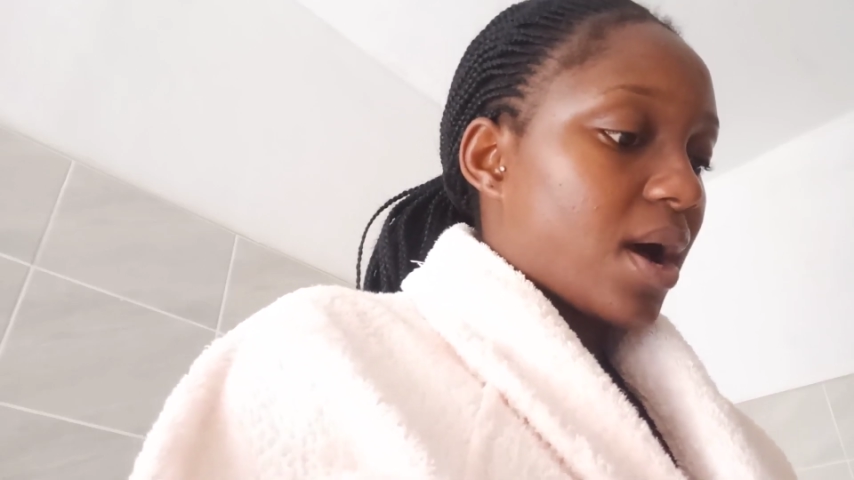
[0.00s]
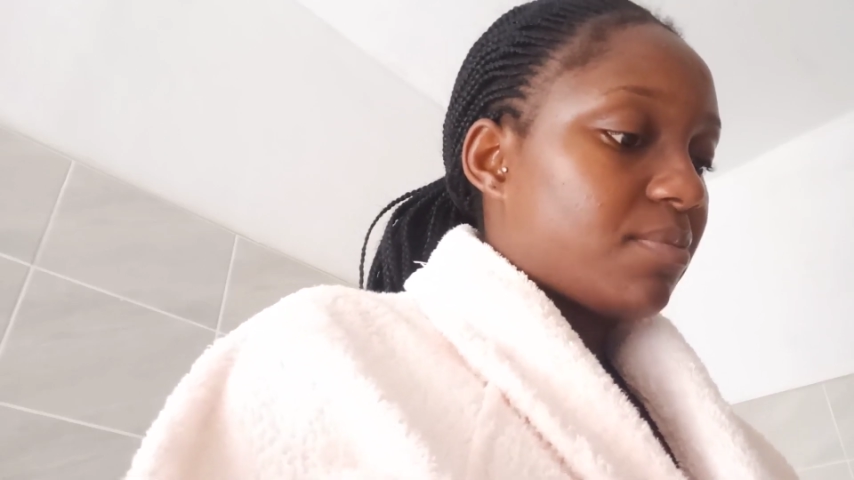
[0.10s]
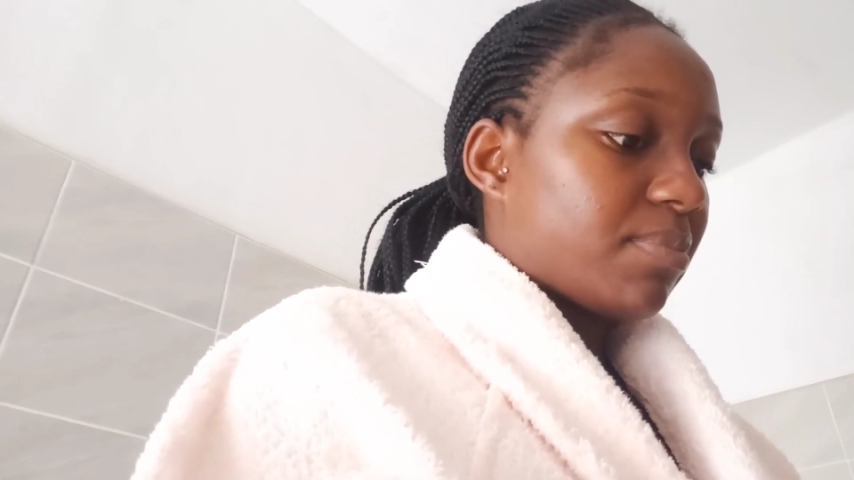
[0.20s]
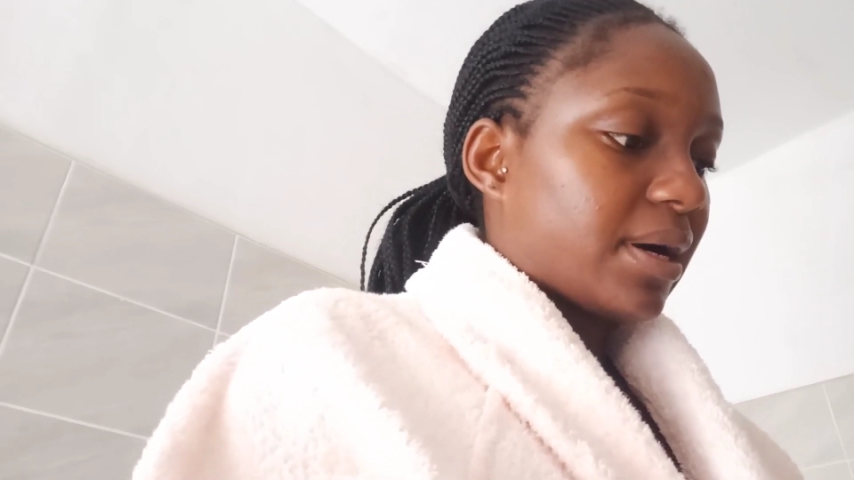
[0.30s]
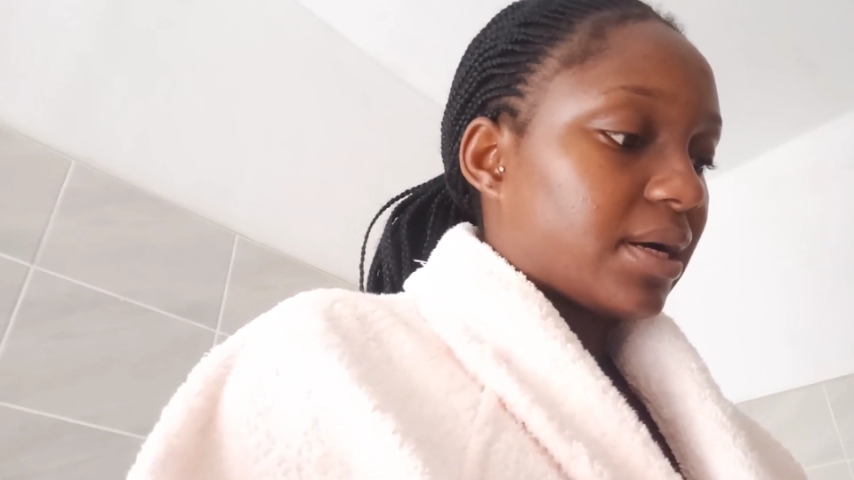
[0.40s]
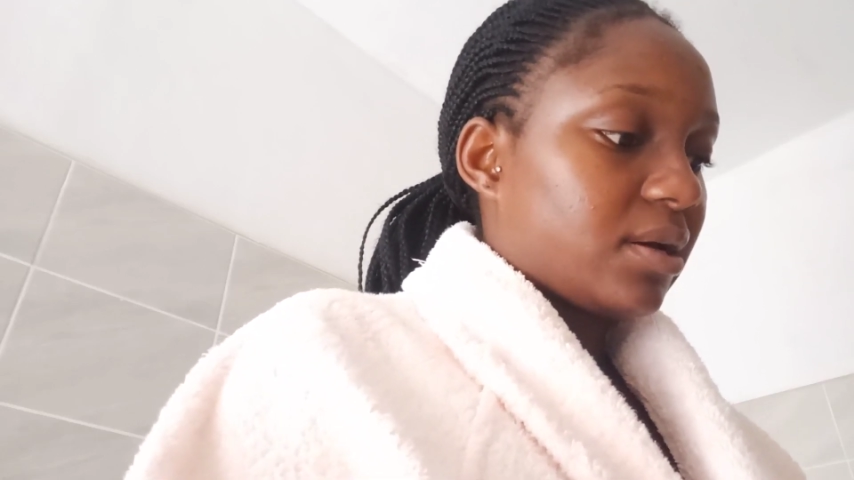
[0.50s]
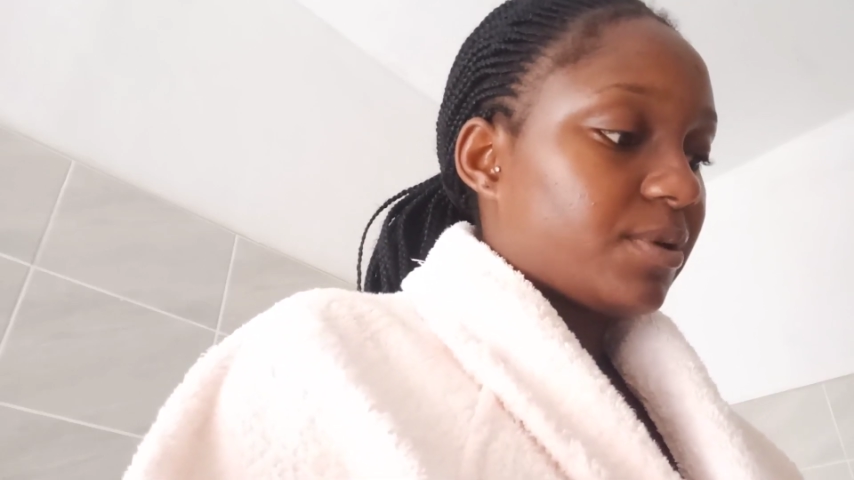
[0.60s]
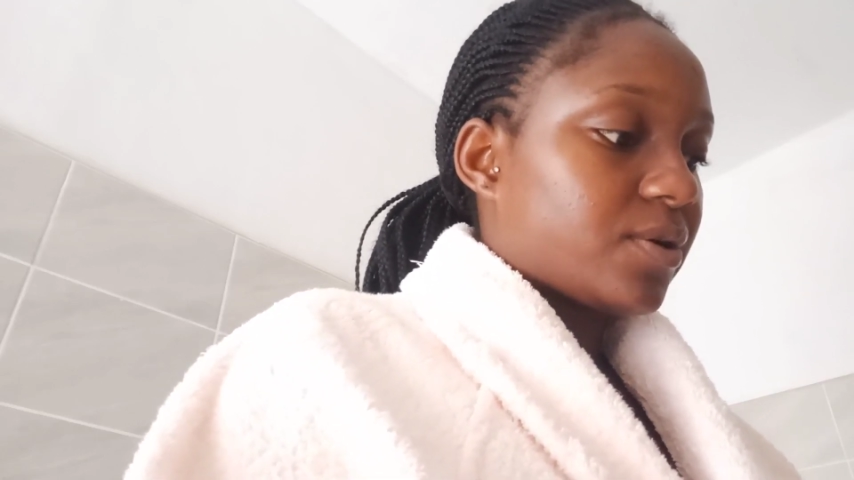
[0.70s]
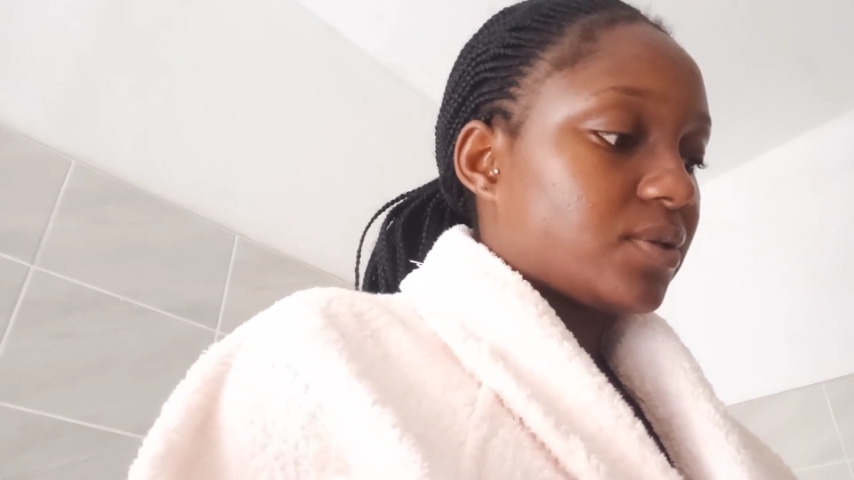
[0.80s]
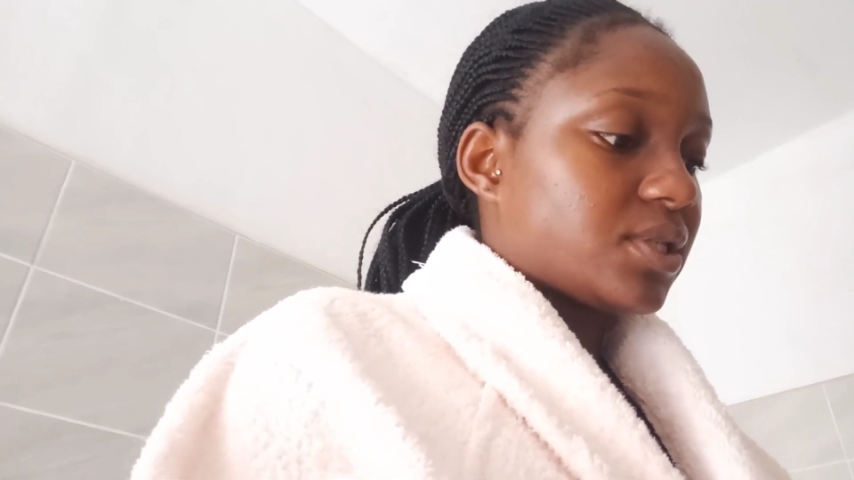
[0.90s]
burger
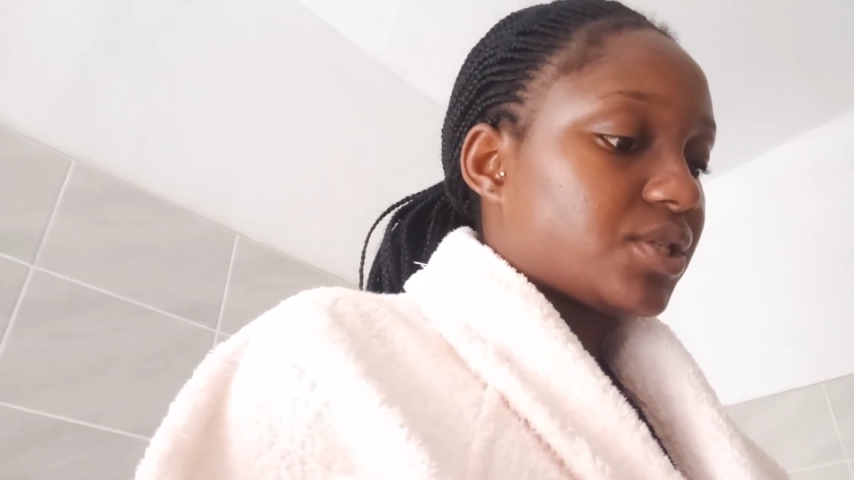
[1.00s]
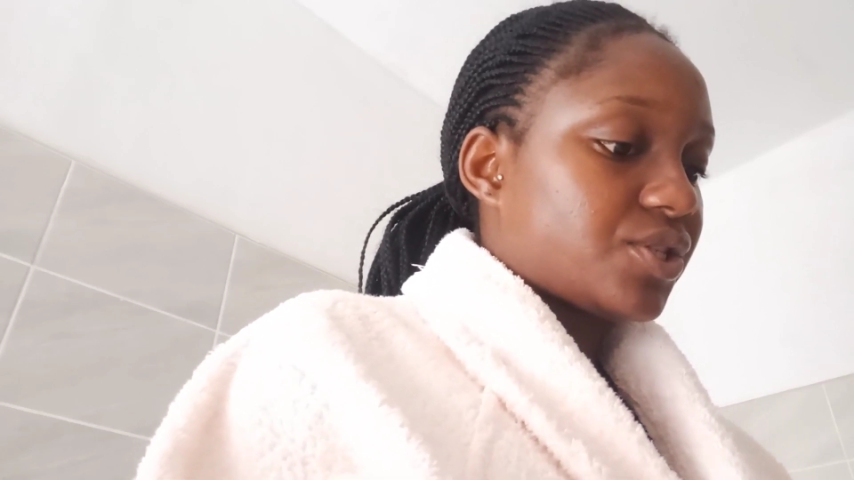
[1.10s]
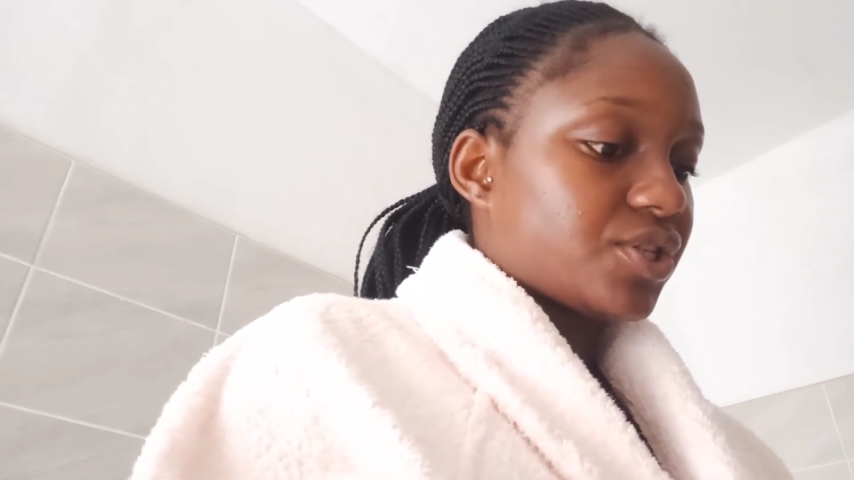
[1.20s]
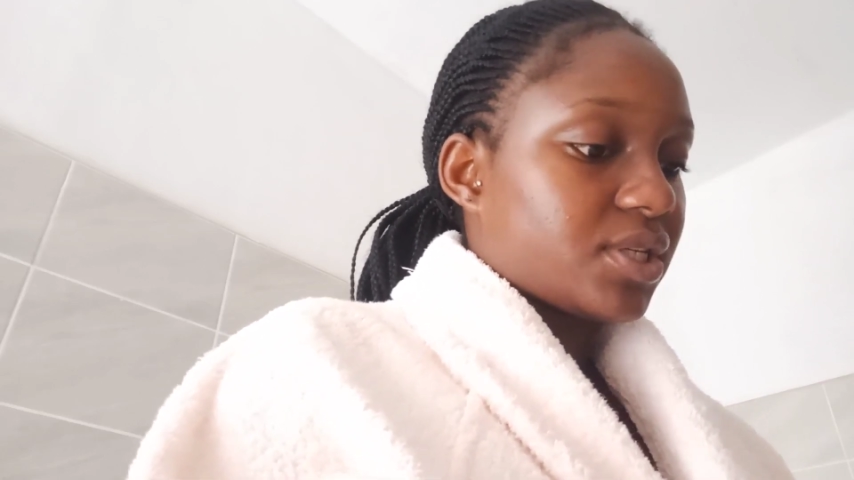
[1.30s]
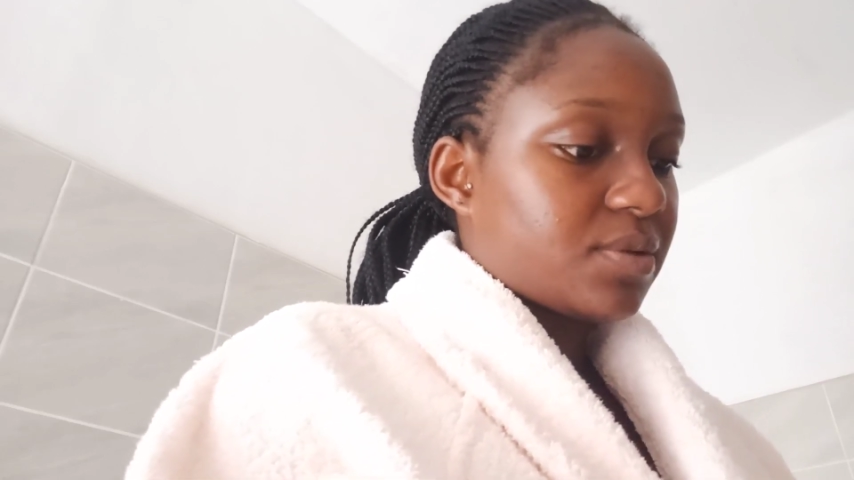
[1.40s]
because it's just